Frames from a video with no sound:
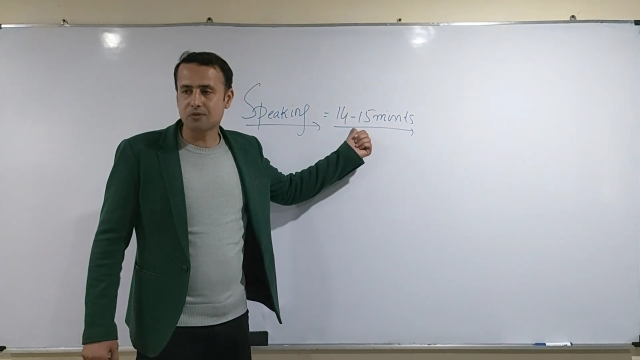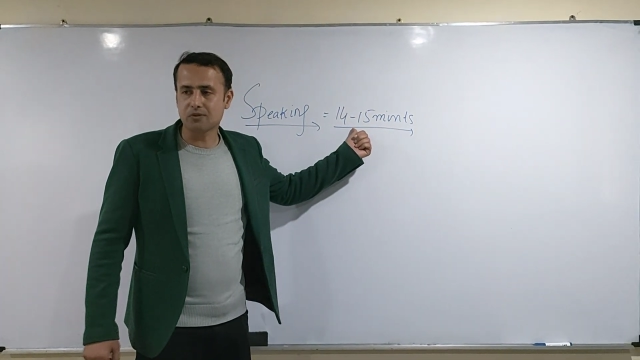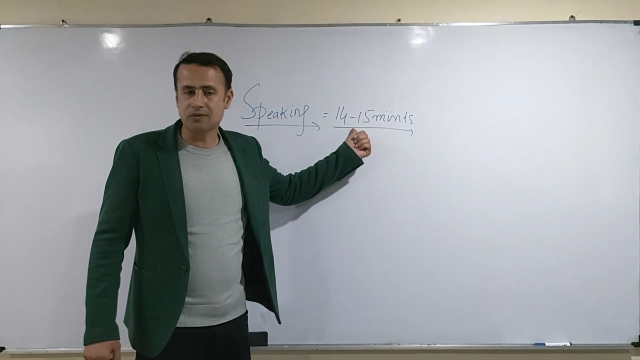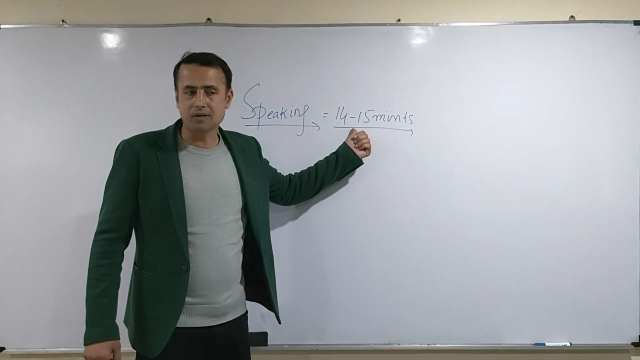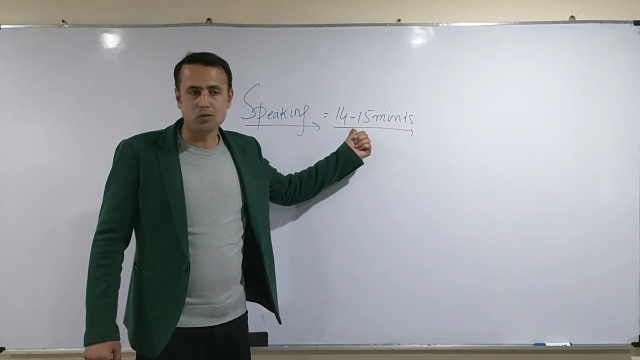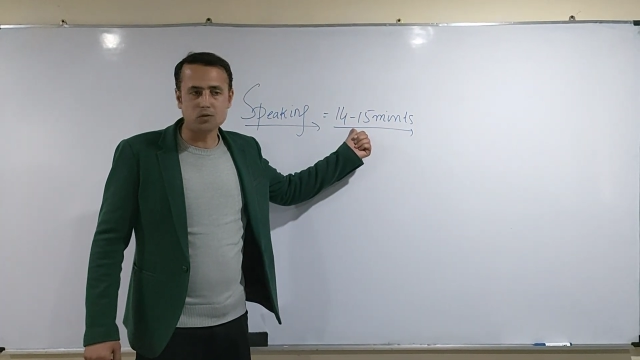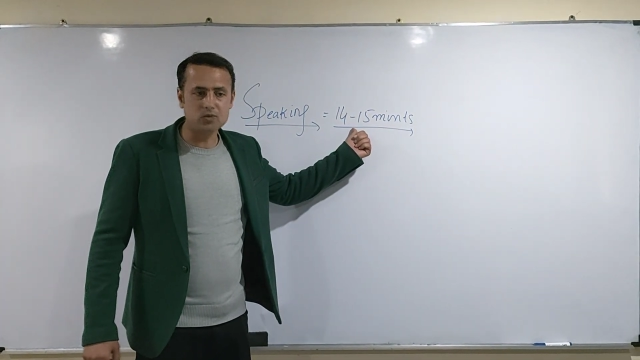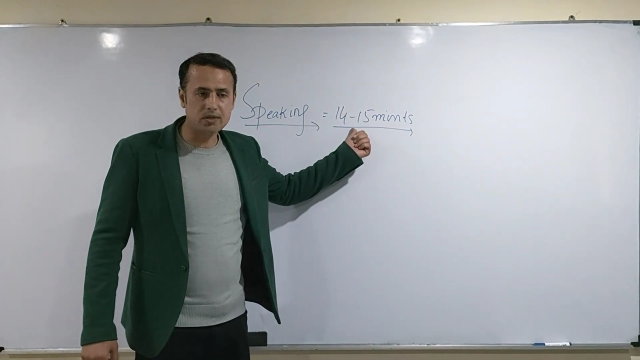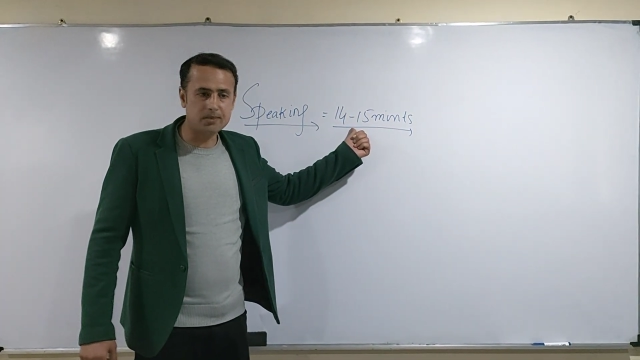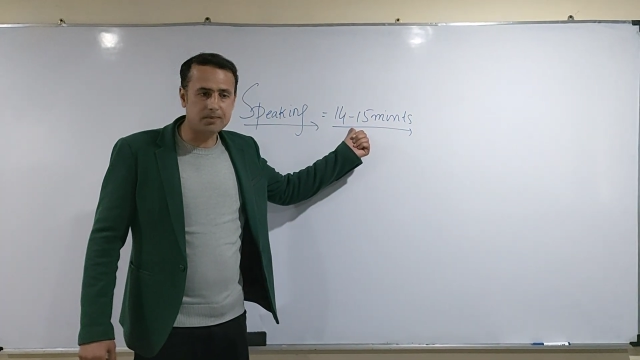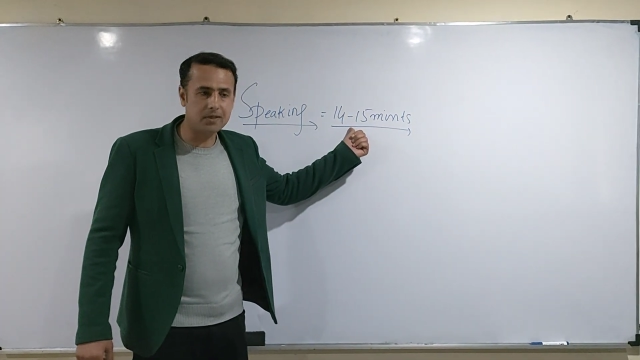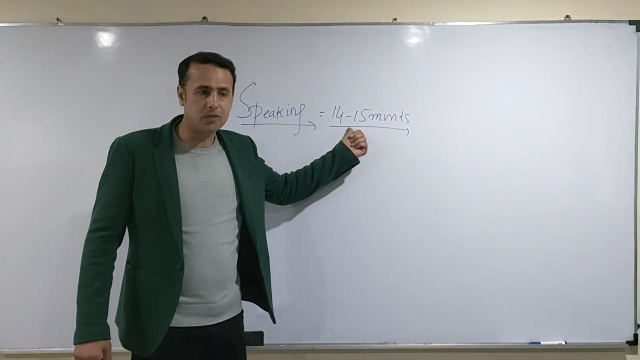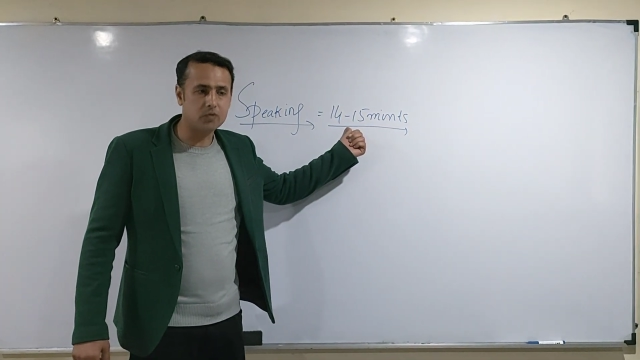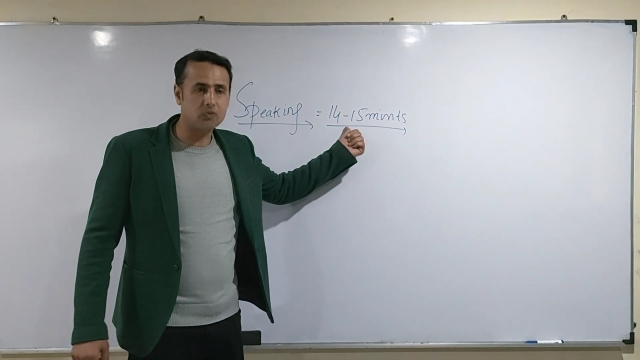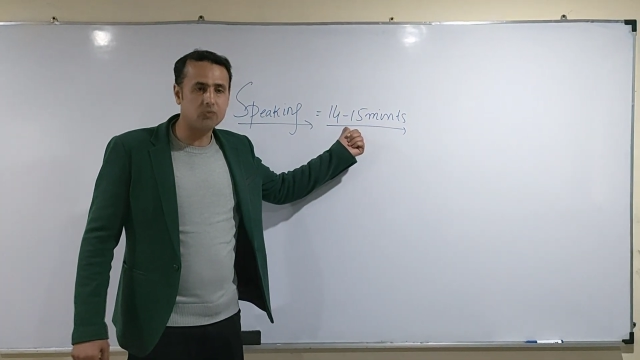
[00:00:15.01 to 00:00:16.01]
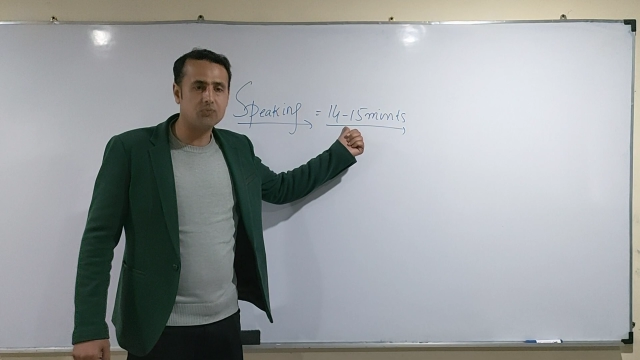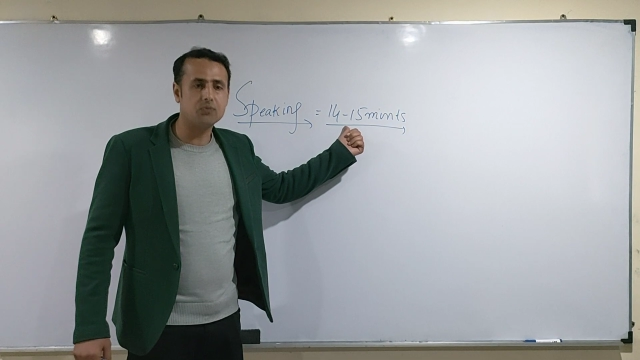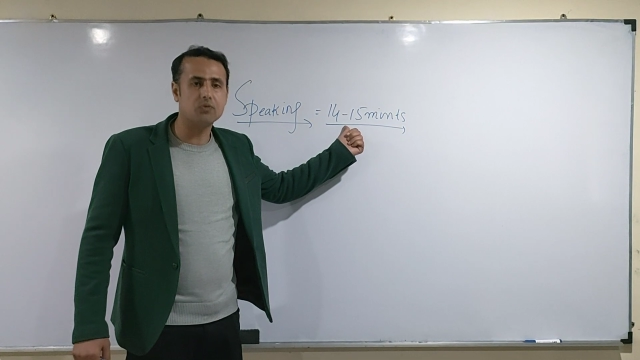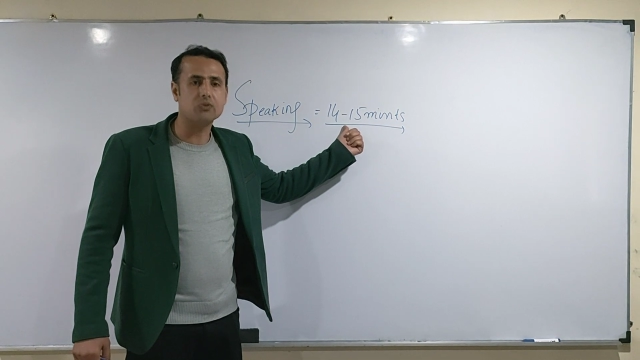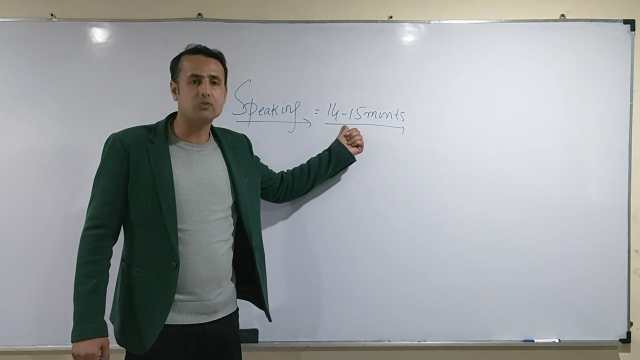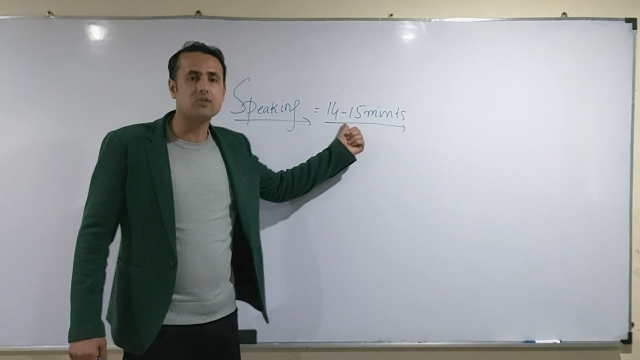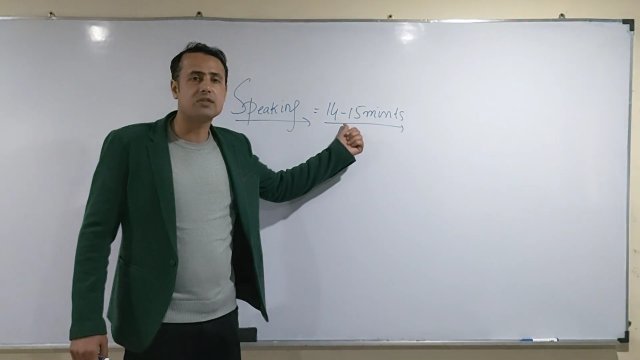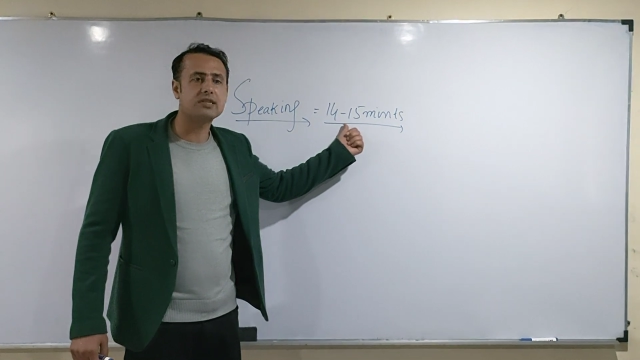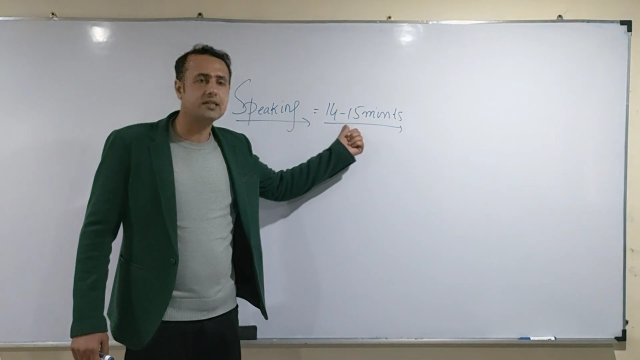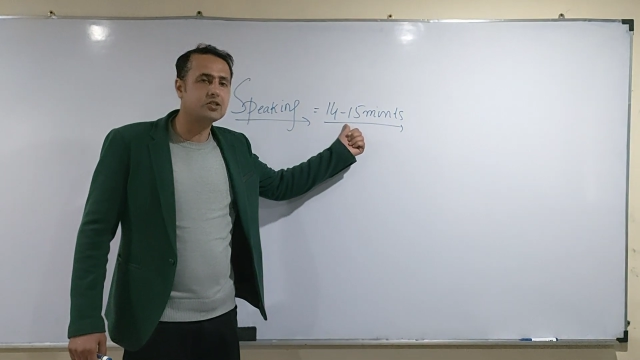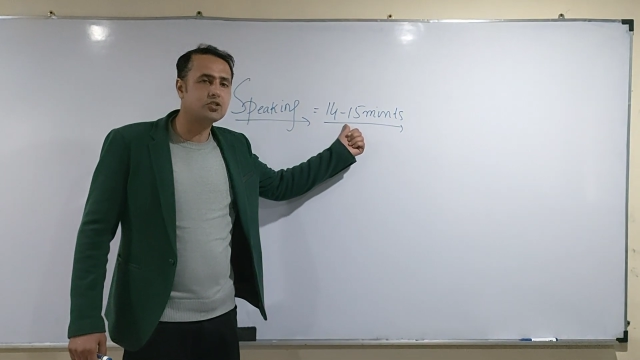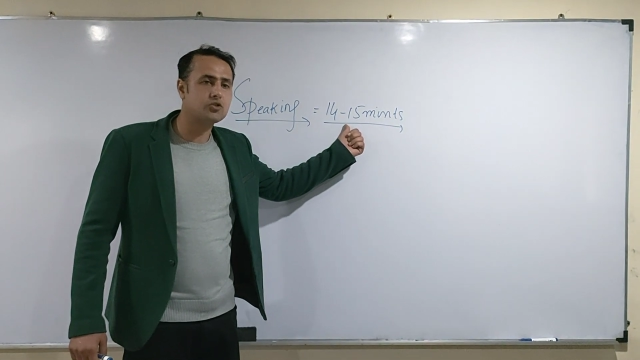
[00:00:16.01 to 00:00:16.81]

round about 14